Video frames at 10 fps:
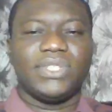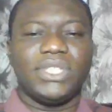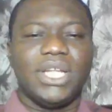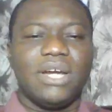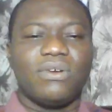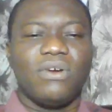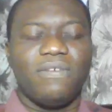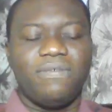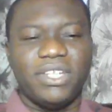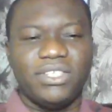Now
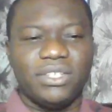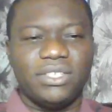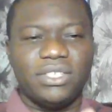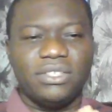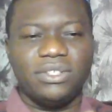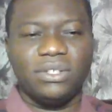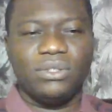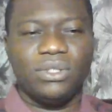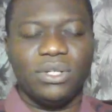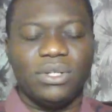confess your sins unto
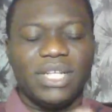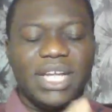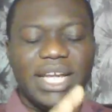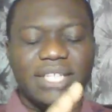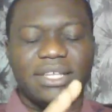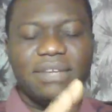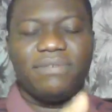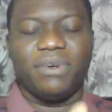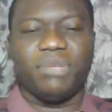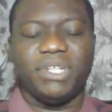the Lord and ask Him
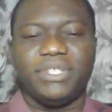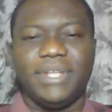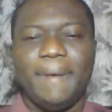for mercy.